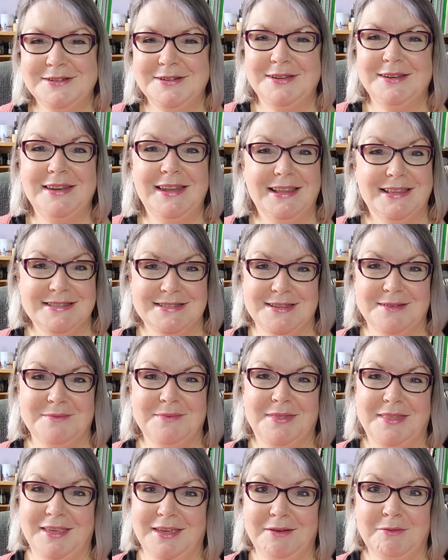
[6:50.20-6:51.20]
to knit
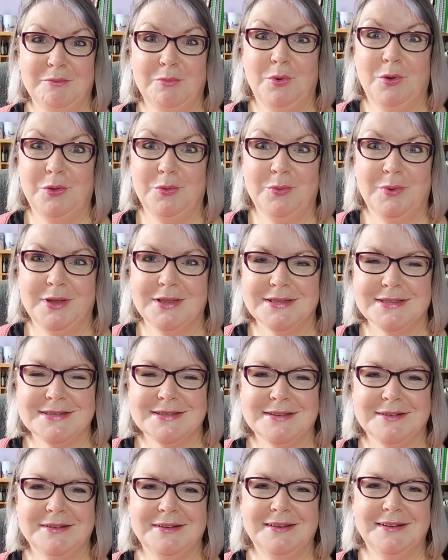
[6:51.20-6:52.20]
something more than once
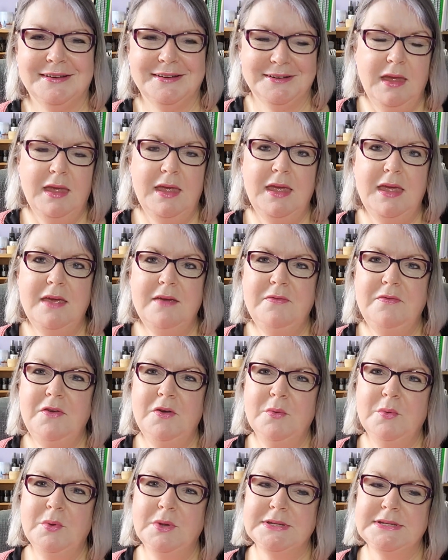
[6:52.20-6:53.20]
if
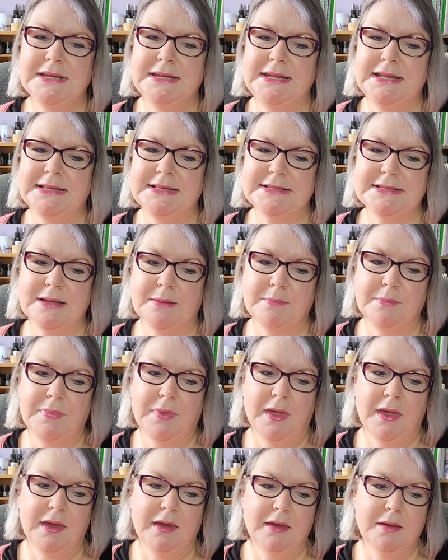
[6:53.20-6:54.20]
you want to knit
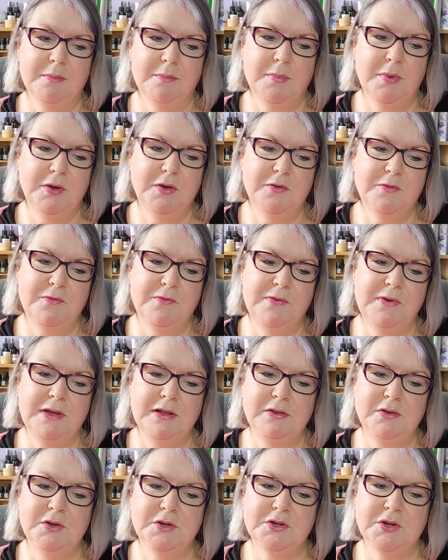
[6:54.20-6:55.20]
something but you
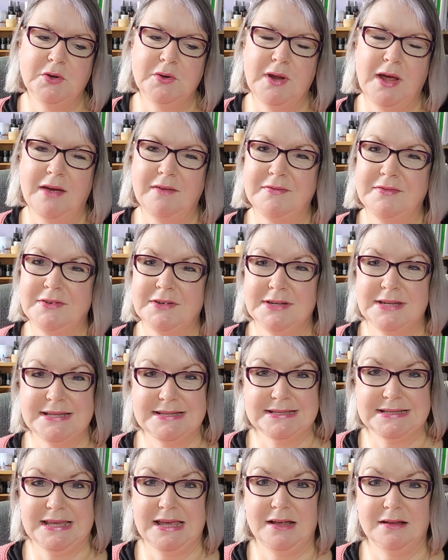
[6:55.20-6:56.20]
feel you don't have the
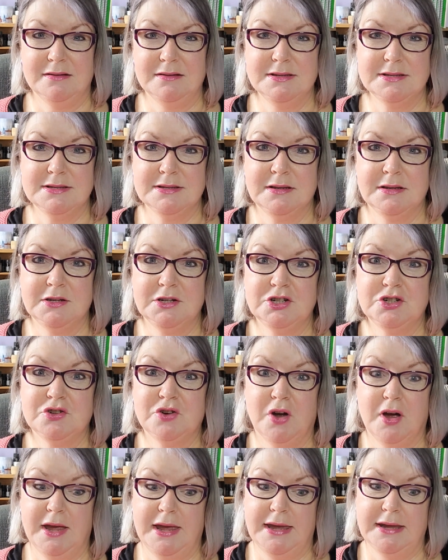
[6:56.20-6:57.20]
skills
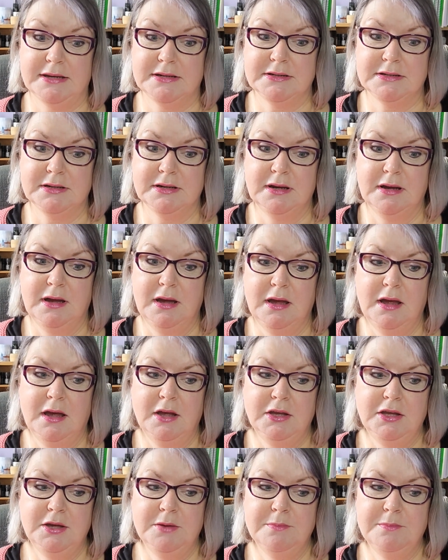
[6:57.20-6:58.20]
try it
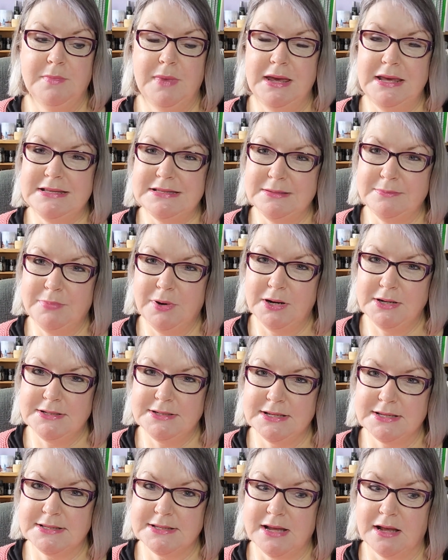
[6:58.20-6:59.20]
you may surprise
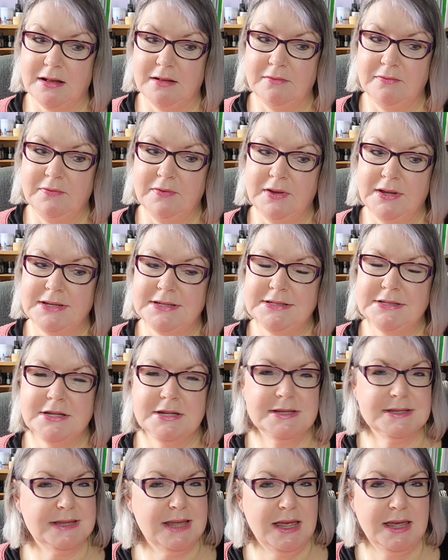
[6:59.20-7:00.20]
yourself
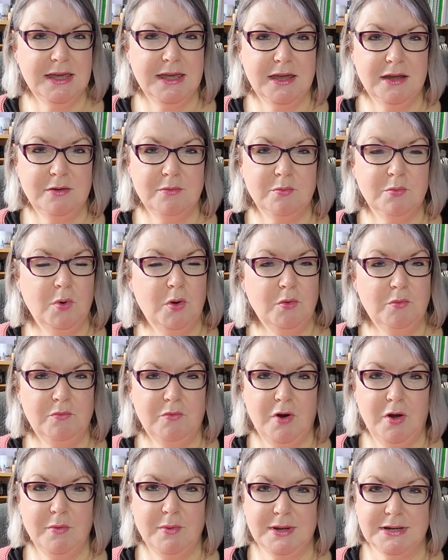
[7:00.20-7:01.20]
just take it one
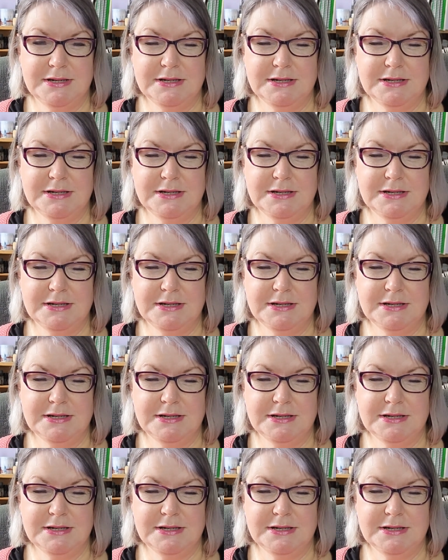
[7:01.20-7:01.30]
row at